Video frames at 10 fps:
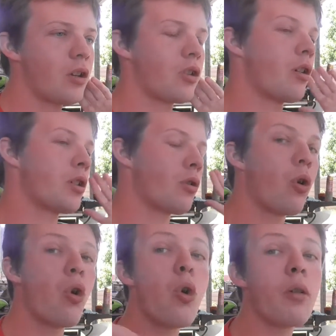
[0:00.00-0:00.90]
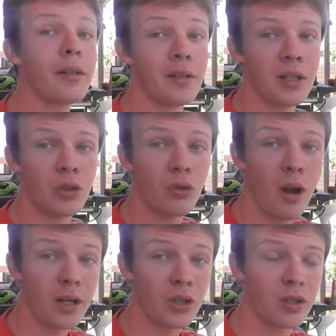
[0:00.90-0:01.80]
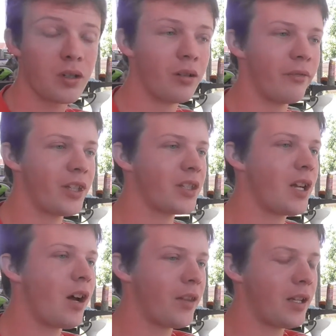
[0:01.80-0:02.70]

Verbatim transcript: shows all the destruction of stuff